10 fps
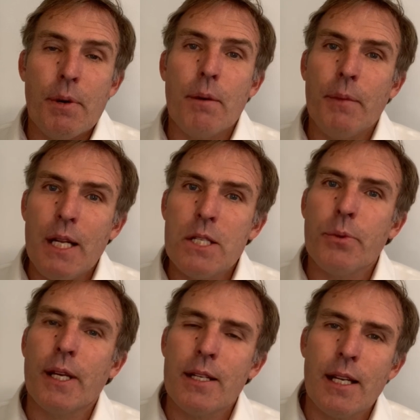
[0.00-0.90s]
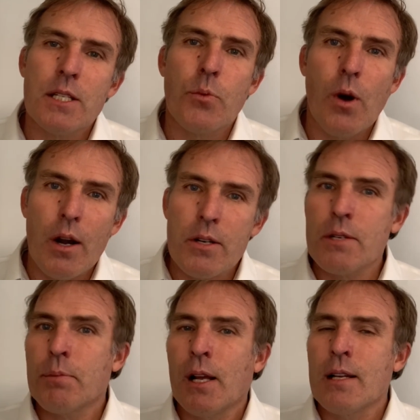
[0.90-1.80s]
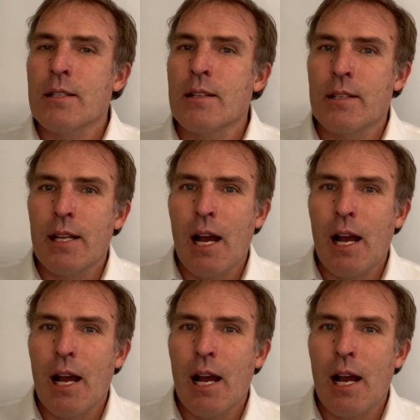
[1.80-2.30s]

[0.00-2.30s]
it means we can test water supplies to see